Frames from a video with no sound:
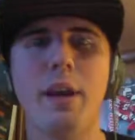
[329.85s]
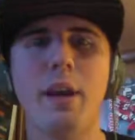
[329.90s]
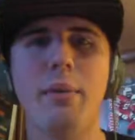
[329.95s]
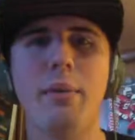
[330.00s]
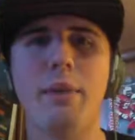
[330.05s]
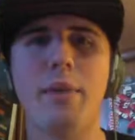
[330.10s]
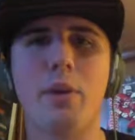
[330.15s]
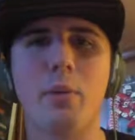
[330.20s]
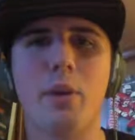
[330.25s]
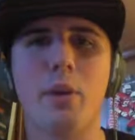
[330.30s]

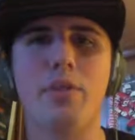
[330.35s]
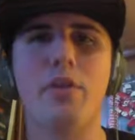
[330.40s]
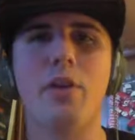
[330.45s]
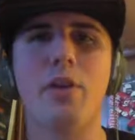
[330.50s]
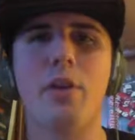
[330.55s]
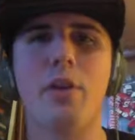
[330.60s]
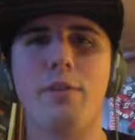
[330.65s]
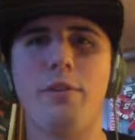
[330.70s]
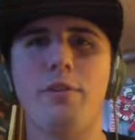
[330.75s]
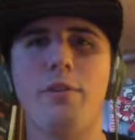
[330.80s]
But there was an
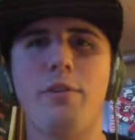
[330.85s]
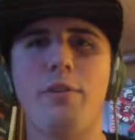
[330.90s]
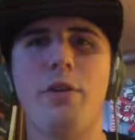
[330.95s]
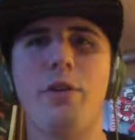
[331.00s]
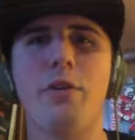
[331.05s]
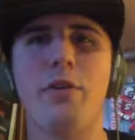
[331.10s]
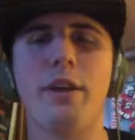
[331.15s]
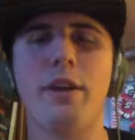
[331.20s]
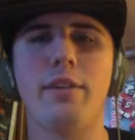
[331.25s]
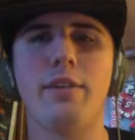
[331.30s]

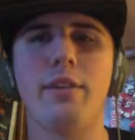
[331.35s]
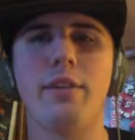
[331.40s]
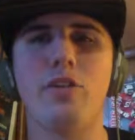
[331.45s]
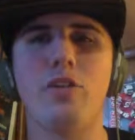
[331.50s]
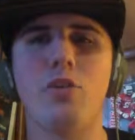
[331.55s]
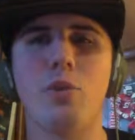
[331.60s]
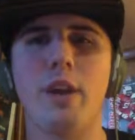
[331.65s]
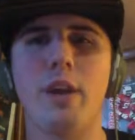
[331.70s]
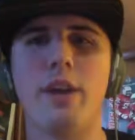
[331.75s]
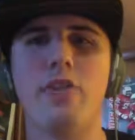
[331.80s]
off-the-field
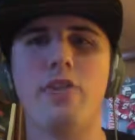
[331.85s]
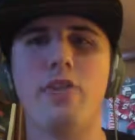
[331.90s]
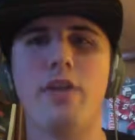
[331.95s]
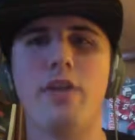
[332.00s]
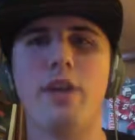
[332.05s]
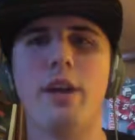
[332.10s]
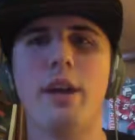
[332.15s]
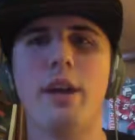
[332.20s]
situation